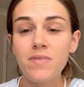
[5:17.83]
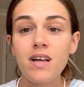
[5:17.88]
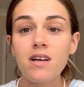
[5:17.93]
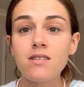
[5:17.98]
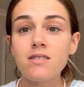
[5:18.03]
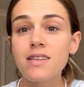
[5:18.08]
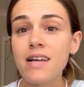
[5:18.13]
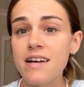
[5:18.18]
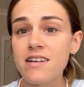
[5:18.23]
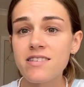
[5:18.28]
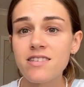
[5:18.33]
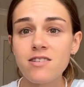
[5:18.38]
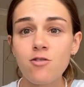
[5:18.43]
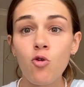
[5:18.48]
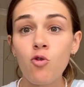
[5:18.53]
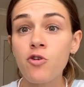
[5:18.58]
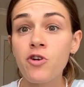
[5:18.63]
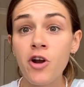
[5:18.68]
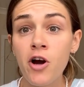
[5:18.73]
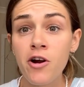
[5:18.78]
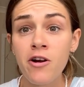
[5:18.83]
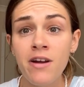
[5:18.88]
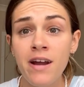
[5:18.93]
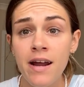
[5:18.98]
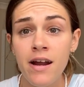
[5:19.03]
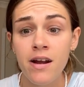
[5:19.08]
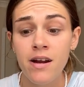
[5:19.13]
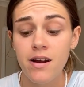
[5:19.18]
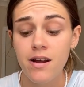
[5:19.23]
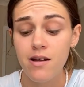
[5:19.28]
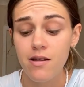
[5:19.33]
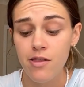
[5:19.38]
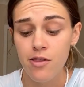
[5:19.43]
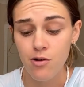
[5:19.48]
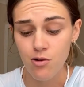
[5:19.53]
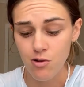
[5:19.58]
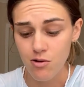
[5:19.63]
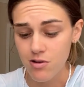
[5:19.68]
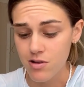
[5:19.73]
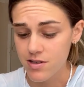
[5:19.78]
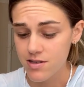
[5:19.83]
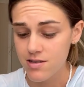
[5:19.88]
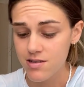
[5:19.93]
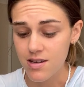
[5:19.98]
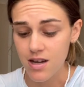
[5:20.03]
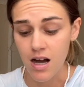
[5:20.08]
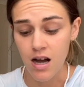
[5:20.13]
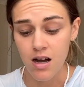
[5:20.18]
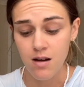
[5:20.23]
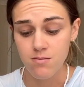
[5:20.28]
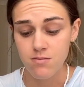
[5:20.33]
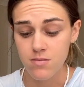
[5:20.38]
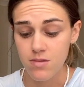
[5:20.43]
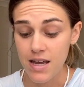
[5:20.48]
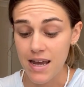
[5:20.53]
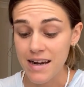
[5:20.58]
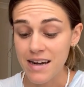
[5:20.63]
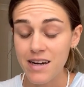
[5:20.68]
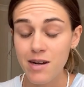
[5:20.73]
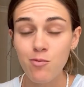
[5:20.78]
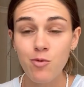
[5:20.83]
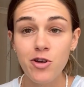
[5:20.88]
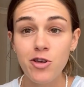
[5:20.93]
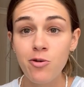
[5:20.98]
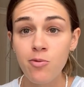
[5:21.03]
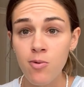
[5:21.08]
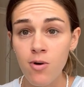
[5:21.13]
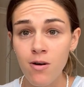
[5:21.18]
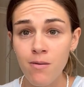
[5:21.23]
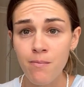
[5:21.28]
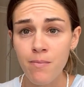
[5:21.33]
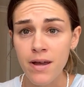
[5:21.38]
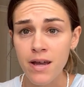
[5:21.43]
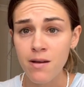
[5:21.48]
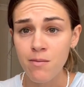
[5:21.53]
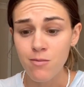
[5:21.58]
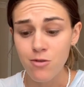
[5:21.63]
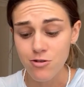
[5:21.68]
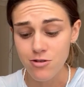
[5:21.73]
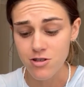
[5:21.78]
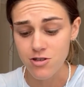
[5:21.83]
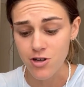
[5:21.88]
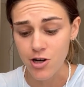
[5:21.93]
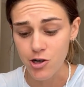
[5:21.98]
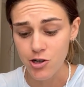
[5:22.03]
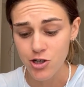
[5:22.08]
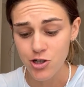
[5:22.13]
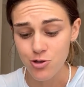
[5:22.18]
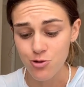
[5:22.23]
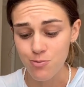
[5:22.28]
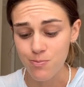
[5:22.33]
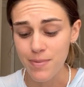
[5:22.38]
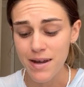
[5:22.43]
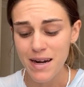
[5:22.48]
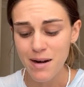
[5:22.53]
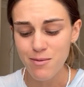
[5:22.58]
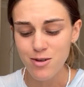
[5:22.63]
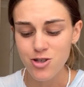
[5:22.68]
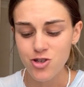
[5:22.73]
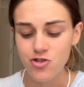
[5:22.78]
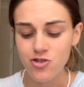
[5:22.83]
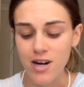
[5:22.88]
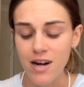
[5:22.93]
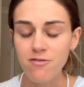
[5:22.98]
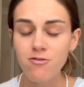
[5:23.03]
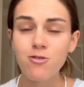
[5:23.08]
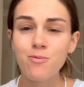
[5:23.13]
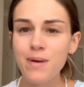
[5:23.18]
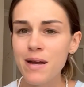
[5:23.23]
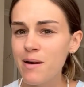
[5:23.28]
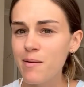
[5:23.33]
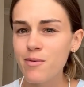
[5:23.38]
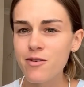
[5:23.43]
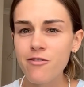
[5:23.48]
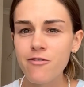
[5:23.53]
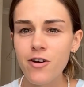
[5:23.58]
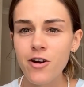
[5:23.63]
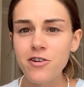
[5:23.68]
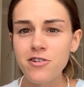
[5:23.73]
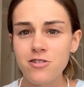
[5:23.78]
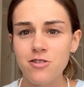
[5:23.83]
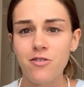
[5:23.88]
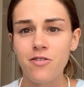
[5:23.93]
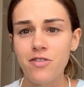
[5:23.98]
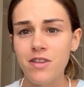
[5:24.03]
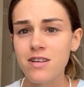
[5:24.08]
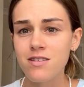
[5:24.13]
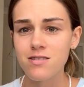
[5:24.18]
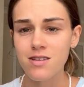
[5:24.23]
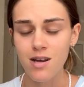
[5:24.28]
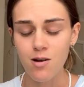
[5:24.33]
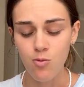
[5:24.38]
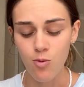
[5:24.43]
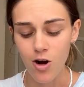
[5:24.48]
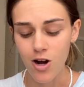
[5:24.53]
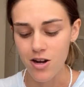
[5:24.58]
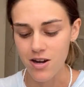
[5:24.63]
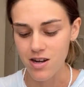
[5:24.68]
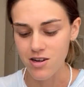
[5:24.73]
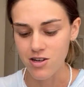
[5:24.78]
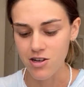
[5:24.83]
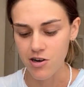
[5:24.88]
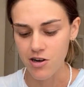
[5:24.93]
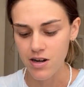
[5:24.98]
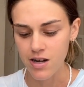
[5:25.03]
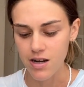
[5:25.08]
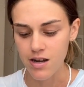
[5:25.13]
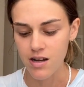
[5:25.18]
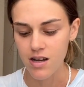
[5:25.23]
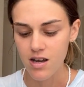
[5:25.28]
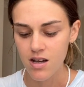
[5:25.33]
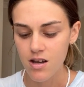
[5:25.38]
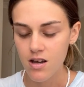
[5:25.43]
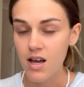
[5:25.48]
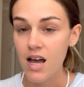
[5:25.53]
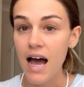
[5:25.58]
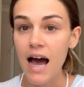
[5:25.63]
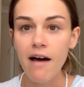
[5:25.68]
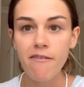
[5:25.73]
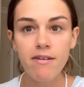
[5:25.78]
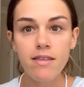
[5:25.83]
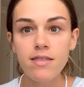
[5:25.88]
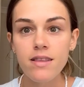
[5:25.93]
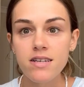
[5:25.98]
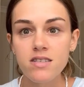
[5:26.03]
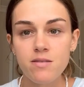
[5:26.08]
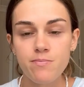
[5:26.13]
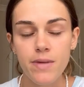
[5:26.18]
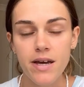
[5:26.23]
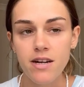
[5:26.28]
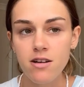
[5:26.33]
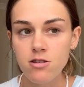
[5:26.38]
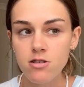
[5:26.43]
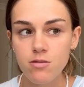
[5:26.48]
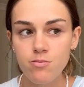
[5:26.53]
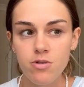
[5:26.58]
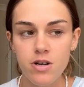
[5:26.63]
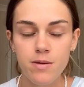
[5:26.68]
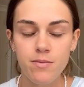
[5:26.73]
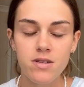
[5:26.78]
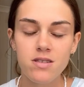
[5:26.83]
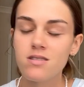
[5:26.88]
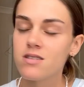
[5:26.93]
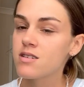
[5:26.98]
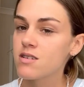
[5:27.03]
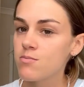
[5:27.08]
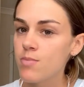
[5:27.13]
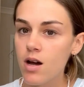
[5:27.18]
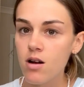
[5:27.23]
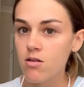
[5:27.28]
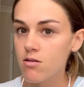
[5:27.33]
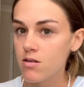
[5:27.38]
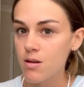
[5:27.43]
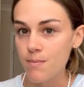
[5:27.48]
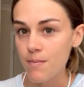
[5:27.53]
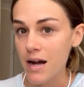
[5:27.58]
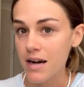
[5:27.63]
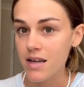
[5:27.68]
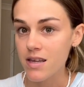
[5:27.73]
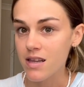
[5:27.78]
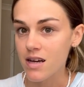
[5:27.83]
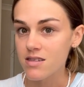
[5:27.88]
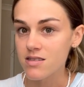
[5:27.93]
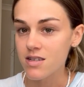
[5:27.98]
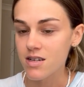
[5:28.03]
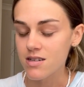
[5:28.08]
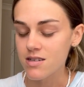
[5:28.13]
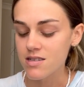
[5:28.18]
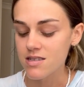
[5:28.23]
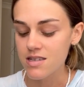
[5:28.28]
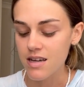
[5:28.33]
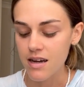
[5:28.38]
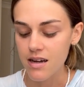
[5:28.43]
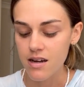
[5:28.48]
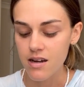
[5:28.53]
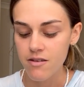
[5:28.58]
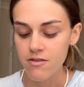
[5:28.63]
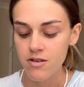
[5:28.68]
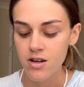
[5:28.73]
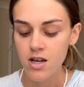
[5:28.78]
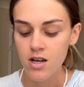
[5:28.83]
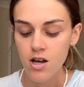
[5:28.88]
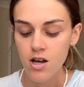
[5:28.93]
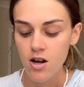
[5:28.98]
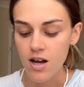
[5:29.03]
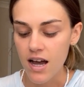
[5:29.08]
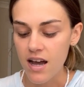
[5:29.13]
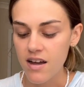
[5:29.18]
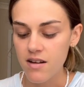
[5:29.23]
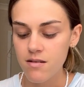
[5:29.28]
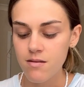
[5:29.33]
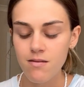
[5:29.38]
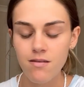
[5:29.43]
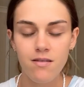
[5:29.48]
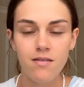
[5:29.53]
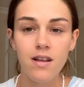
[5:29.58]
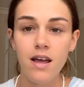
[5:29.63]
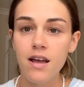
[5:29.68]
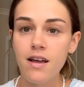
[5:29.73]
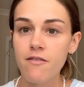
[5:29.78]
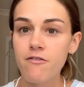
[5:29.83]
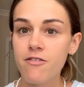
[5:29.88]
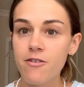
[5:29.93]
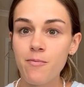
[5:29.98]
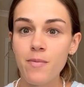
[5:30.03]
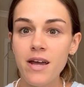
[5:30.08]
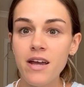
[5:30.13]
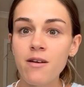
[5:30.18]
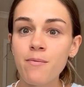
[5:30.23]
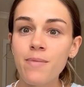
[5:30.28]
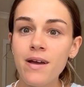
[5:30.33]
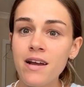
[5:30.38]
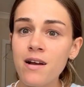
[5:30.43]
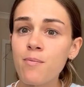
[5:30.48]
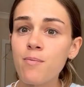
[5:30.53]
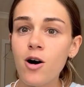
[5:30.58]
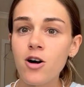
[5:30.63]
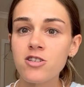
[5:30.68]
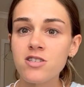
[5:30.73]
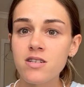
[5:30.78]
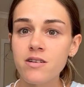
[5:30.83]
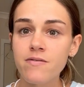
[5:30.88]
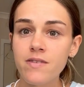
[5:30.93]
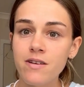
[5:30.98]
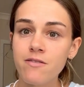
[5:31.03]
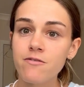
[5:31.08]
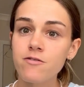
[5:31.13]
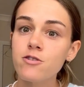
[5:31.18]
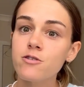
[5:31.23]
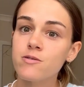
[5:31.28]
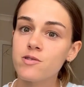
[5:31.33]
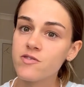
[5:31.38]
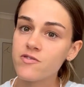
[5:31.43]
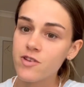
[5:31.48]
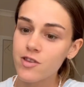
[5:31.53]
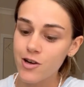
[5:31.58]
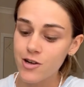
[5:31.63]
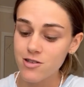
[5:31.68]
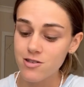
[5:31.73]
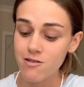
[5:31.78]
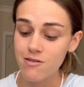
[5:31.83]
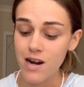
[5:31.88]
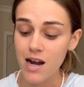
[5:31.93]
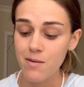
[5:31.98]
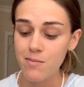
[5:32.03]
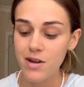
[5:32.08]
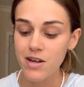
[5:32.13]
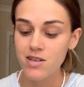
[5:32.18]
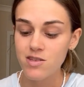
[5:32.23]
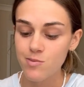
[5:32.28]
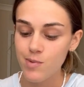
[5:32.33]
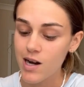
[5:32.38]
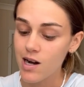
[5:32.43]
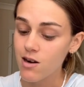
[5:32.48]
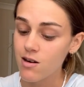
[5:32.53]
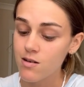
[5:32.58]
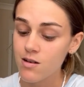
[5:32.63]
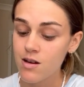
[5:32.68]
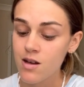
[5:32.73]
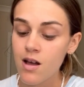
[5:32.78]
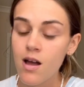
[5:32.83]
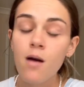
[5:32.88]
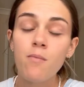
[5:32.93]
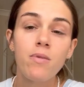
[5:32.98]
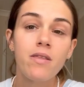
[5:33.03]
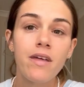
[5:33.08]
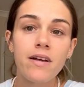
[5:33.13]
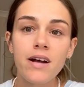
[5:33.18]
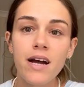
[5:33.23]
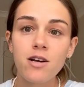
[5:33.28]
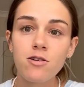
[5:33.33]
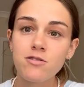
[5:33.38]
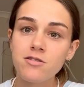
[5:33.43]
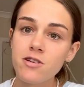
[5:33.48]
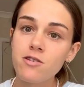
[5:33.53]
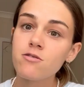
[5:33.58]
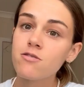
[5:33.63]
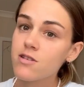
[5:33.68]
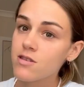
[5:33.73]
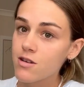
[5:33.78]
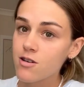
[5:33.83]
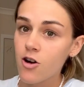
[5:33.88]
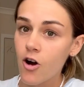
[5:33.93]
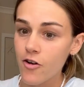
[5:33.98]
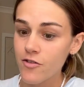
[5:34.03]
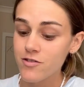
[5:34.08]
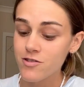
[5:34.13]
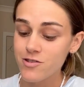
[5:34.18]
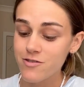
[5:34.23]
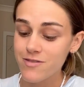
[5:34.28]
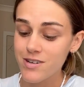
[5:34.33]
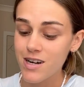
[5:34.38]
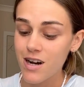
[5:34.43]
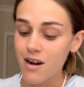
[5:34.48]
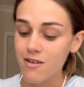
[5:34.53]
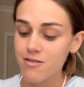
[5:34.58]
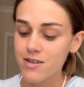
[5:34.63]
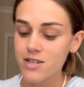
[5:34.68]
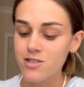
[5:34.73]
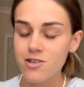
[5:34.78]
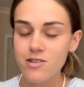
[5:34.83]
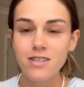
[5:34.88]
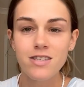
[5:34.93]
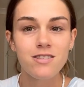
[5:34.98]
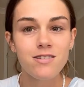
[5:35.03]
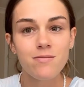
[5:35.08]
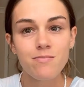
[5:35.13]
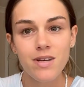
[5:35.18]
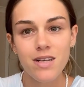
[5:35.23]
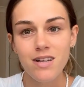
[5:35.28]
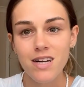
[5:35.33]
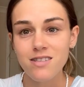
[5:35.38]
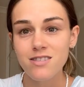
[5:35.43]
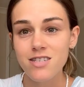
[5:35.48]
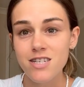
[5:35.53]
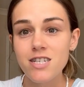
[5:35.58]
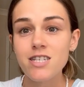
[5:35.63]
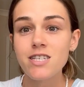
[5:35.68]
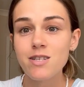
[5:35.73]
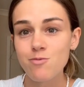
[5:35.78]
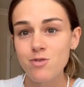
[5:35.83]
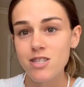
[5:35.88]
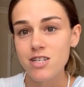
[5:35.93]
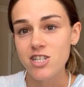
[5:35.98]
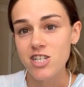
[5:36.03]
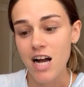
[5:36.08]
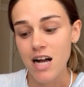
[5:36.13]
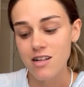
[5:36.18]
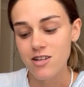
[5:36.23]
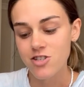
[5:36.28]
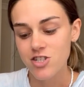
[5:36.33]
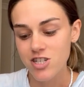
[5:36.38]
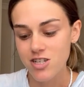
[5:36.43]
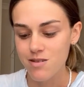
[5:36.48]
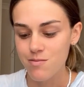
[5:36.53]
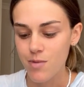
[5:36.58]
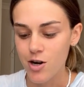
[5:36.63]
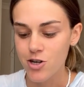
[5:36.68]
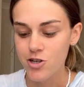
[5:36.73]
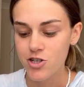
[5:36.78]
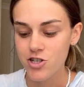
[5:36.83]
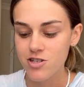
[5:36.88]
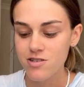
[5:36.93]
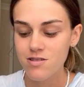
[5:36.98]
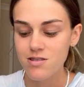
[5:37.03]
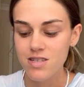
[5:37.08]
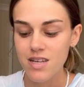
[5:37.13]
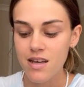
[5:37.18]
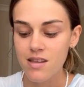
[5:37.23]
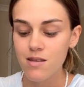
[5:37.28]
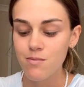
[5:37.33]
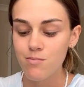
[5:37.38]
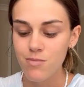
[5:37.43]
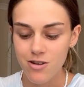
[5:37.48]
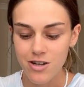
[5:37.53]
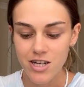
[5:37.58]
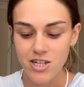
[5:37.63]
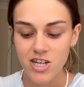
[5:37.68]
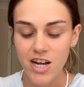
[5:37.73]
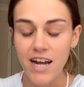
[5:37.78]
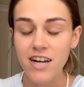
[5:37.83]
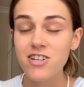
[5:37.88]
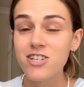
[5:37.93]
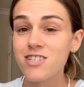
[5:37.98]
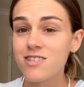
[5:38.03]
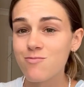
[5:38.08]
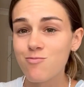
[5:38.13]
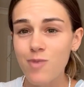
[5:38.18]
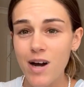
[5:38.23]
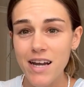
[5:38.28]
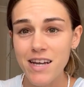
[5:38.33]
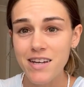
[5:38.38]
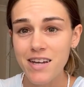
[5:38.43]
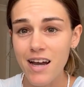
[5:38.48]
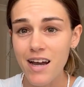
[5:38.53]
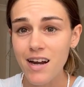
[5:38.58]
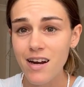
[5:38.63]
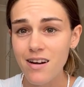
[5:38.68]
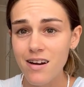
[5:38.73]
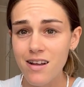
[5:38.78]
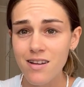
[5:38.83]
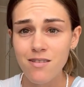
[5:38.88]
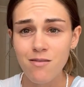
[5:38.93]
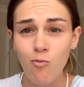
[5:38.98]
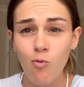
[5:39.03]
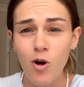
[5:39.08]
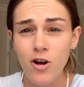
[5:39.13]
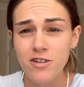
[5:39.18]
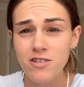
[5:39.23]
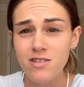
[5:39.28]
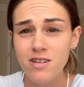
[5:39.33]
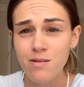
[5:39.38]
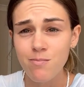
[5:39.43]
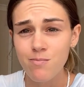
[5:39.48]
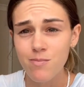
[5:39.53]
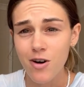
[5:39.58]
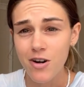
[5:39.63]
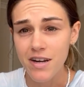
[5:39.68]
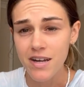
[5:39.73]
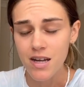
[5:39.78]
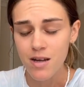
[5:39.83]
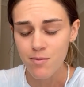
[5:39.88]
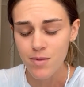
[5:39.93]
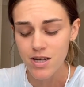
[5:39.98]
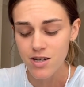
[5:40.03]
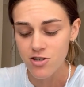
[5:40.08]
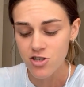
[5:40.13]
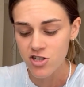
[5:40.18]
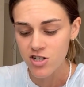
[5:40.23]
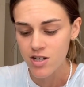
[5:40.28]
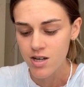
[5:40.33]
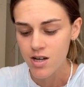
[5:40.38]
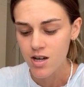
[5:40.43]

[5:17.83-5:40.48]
less or no ED thoughts, eating what you want, being more social, being able to travel, being able to focus on things like work and uni, having less medical appointments. Think about all the money that's going to save. And for me, being a positive influence for those around me as well. But then I also look at the cons of recovery. So this can be like dealing with the challenging emotions and the body changes and weight gain and worsening body image.